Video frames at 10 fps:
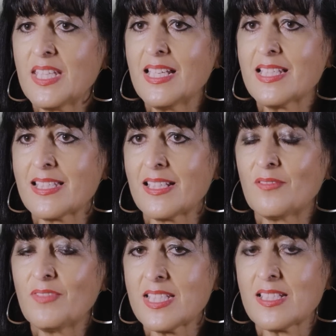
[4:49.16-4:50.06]
the years that
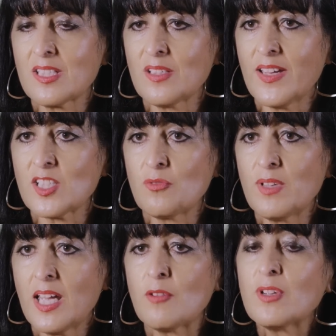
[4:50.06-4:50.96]
investors have
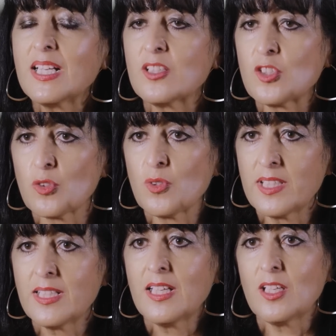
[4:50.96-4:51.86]
actually really
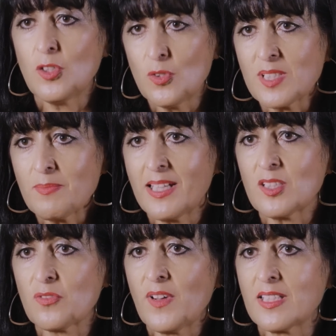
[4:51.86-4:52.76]
enjoyed using
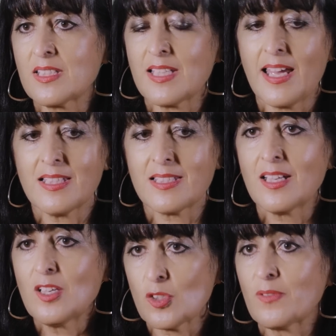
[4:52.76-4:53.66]
managed funds as
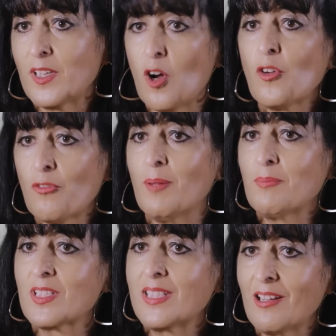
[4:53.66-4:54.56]
sort of an
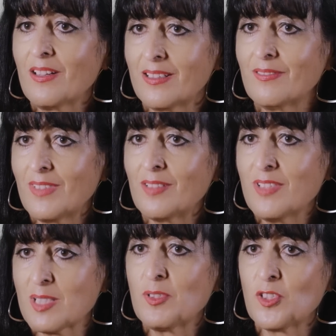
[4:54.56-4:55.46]
on-ramp to their
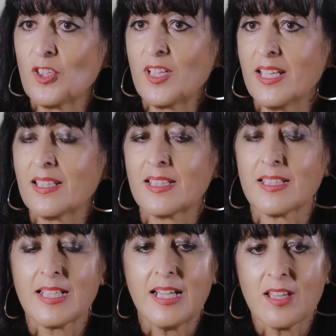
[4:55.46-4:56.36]
investment journey, and
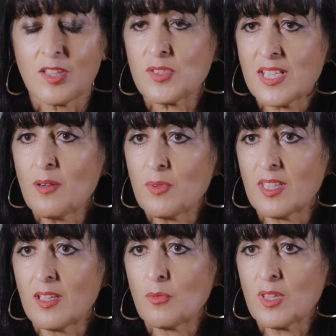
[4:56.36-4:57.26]
that they'll start
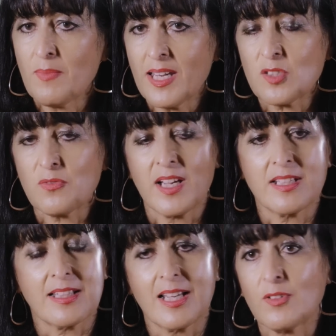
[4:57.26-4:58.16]
with a managed
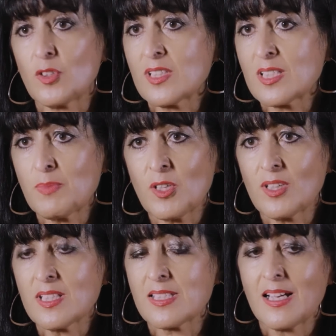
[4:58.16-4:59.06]
fund, they'll have a good
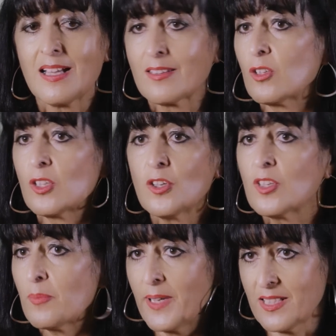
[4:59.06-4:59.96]
experience, they'll
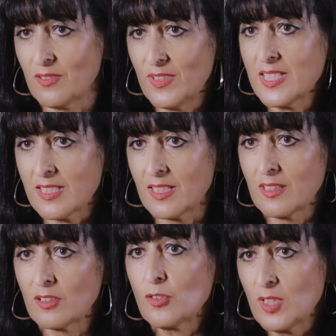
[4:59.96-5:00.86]
learn about
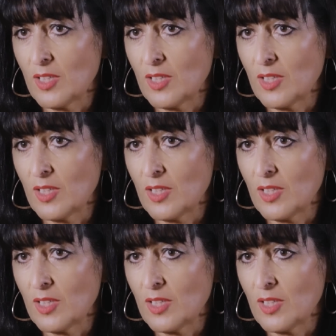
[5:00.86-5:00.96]
investing through